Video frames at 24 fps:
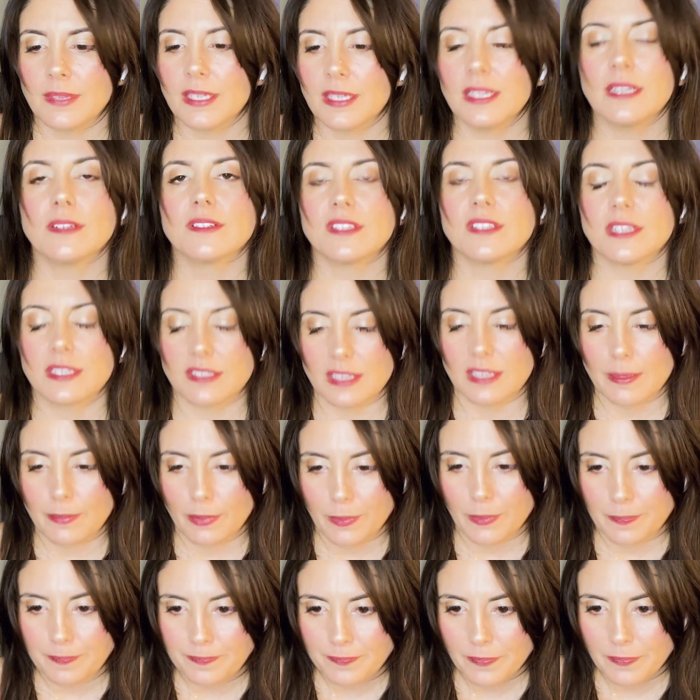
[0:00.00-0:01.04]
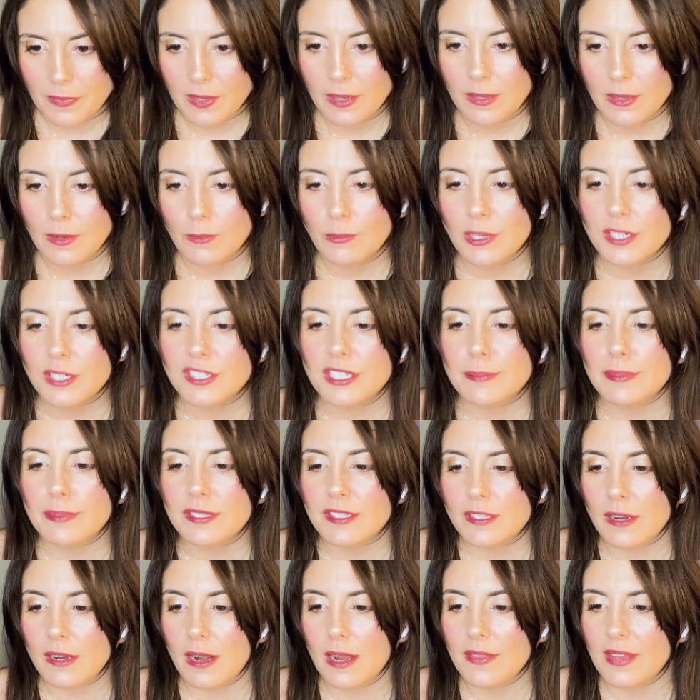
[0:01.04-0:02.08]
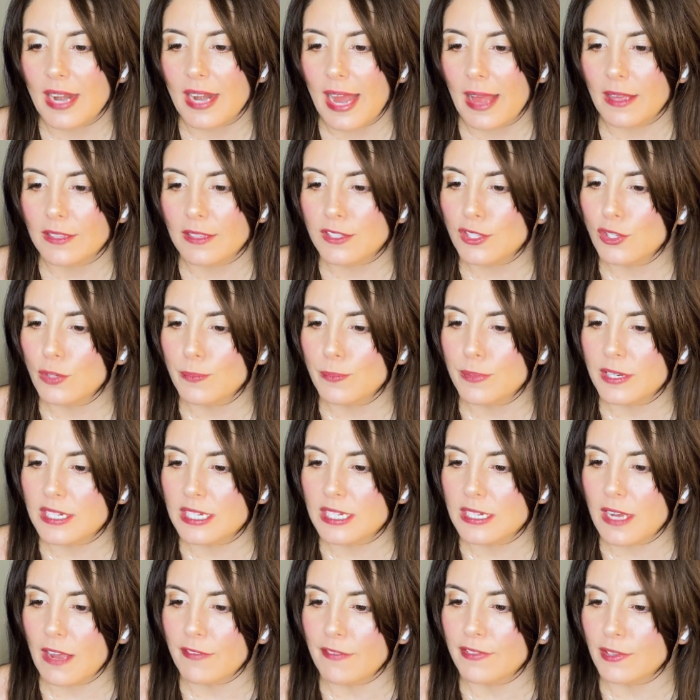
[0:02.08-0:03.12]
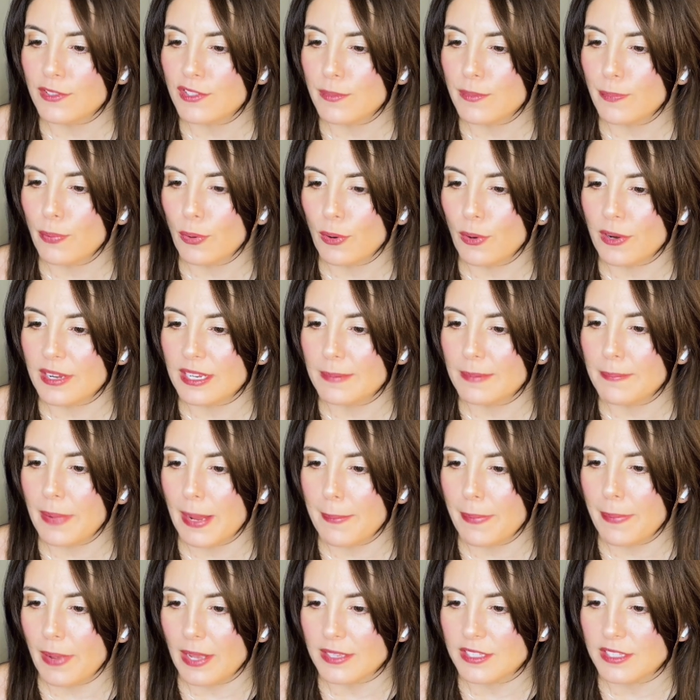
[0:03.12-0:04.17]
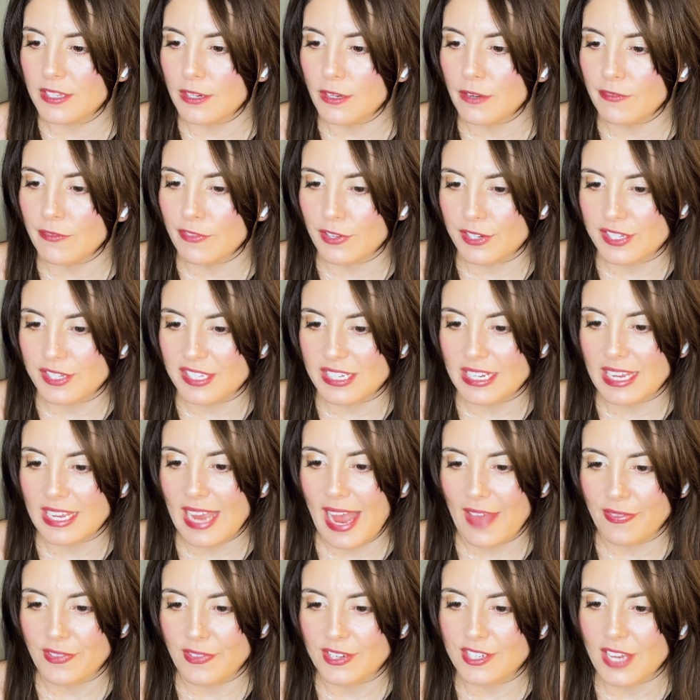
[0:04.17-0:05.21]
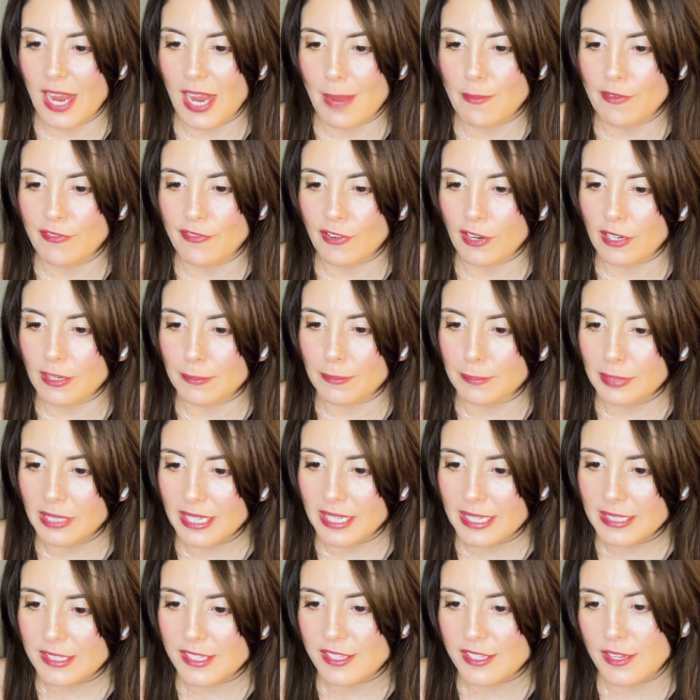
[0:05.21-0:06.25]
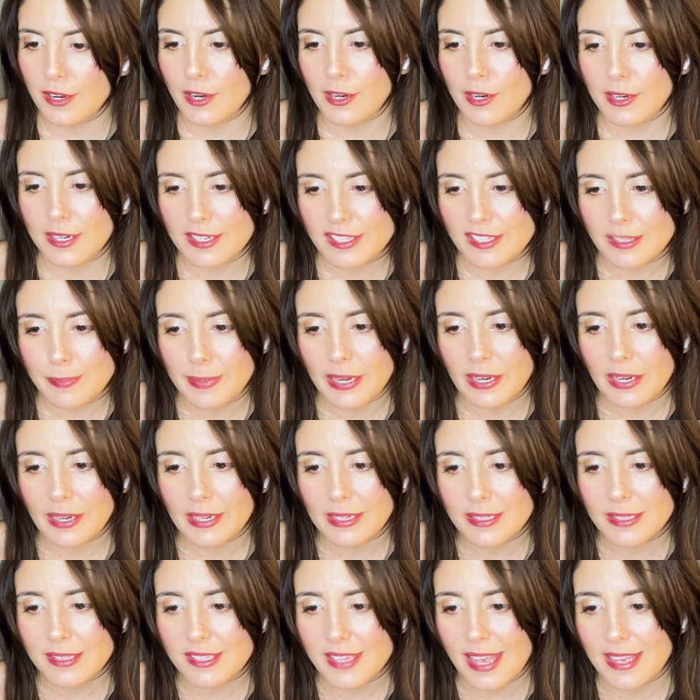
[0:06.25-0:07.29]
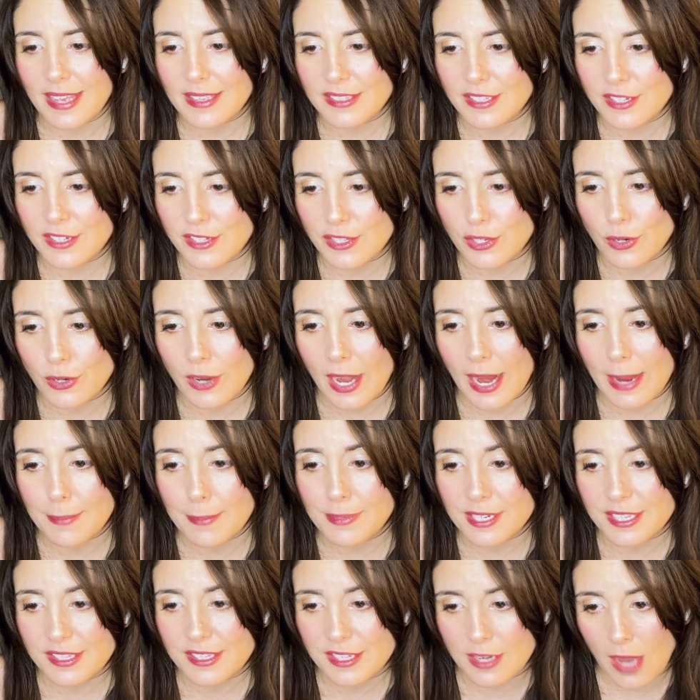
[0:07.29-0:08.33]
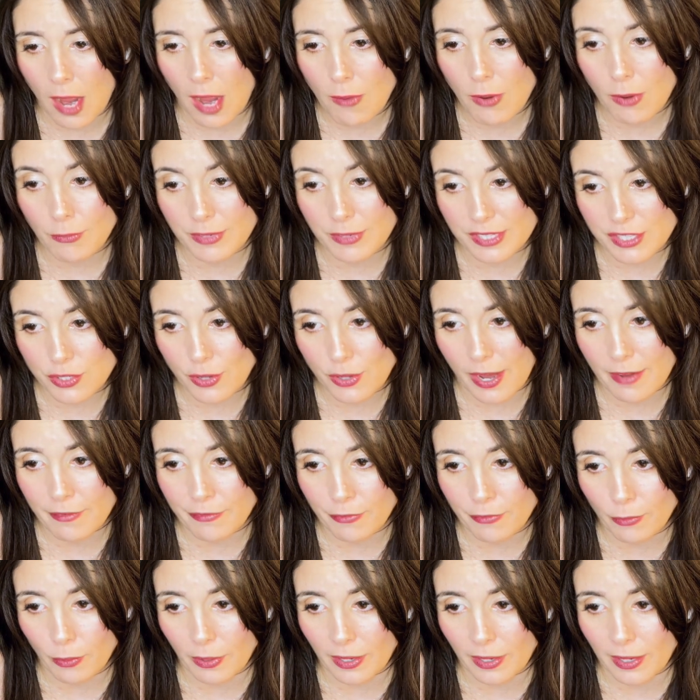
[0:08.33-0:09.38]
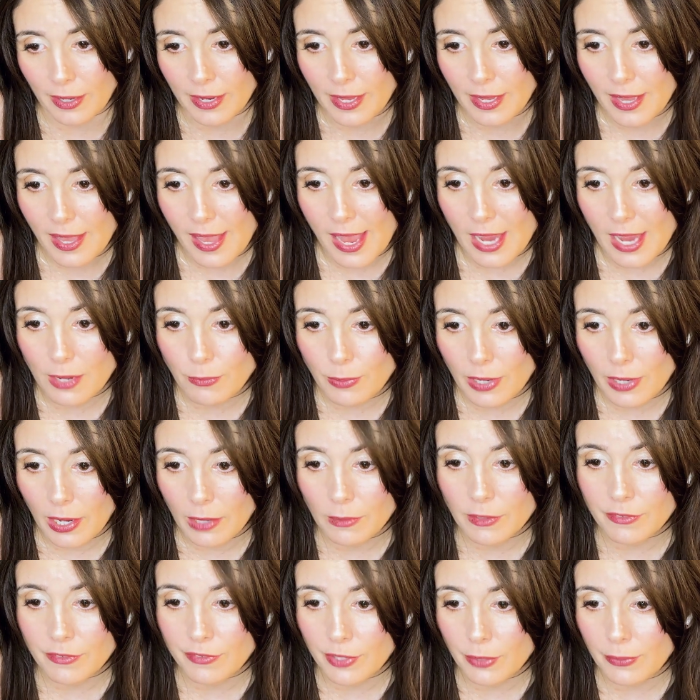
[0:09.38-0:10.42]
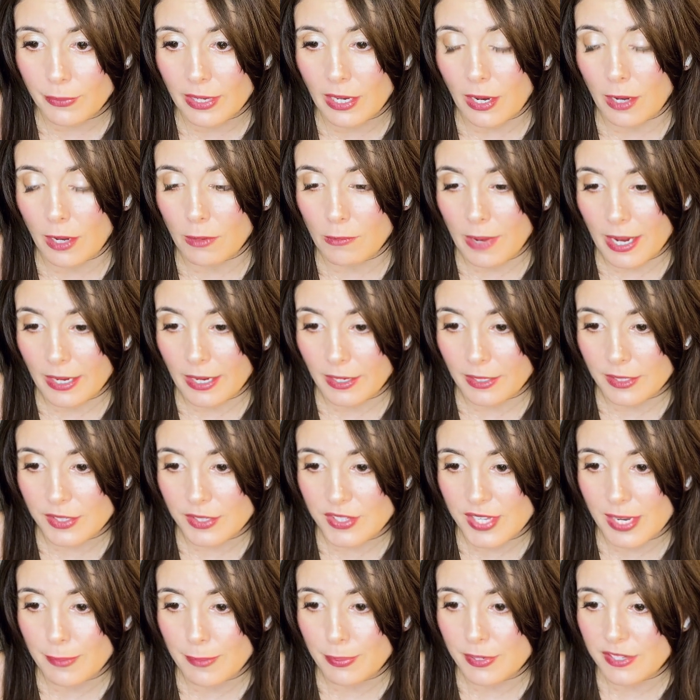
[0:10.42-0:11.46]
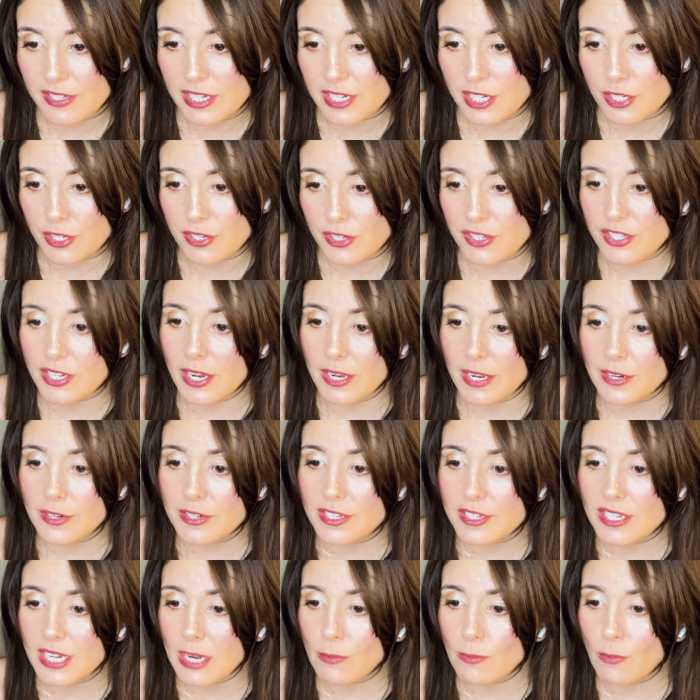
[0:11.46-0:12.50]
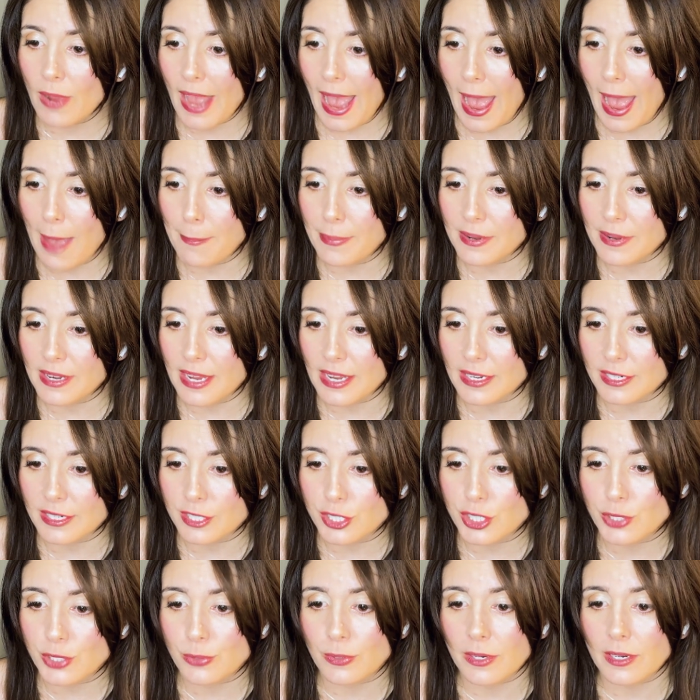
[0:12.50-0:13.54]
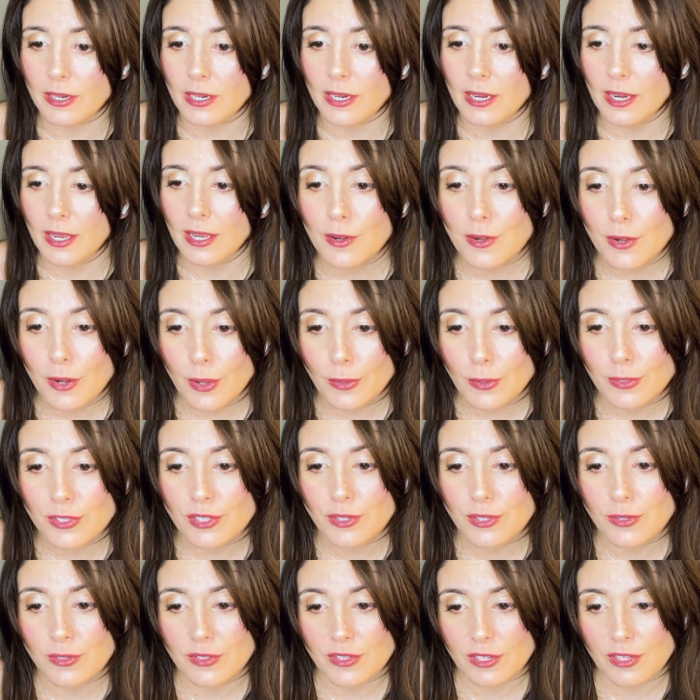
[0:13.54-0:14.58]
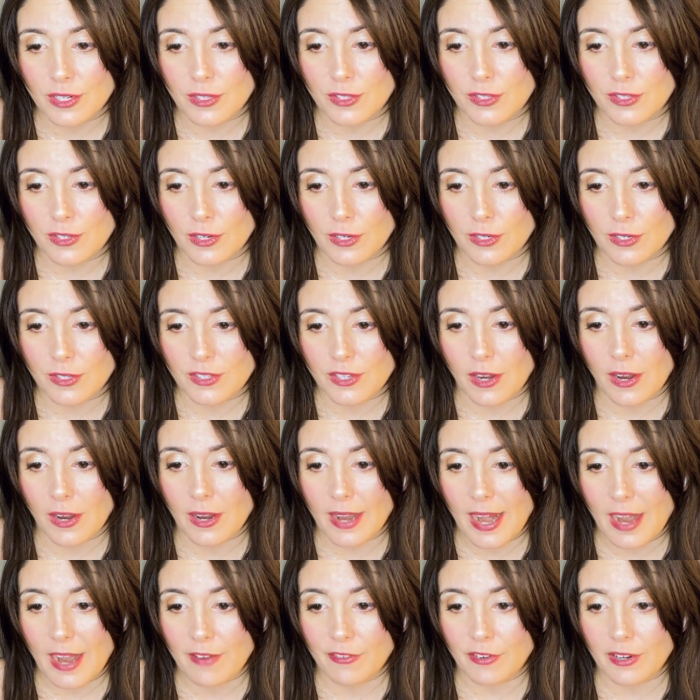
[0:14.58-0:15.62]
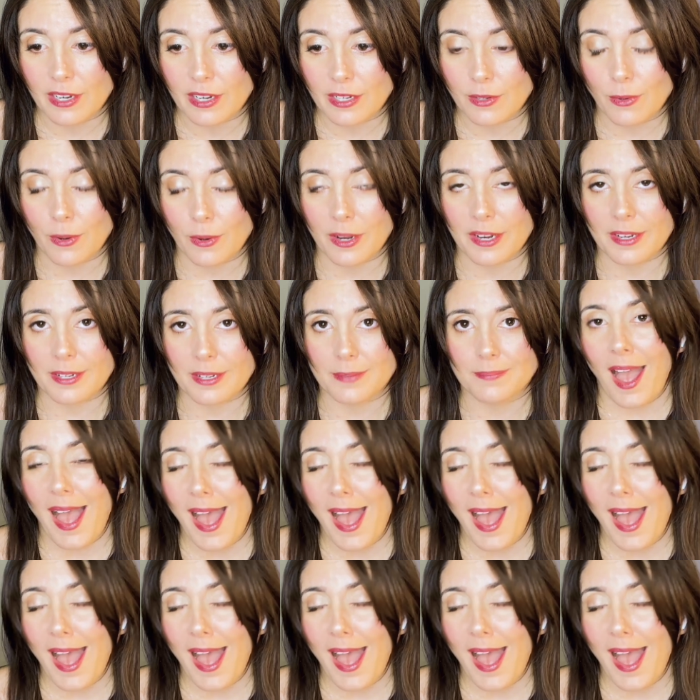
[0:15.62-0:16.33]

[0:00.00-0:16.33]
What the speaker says: Here's an example. We are deeply sorry that Alex Cooper did not feel supported by Boston University at the time of her complaints. Her experience, as described, is not what we strive for, and we are reviewing our records and procedures to understand what happened and ensure no students' concerns are ever ignored.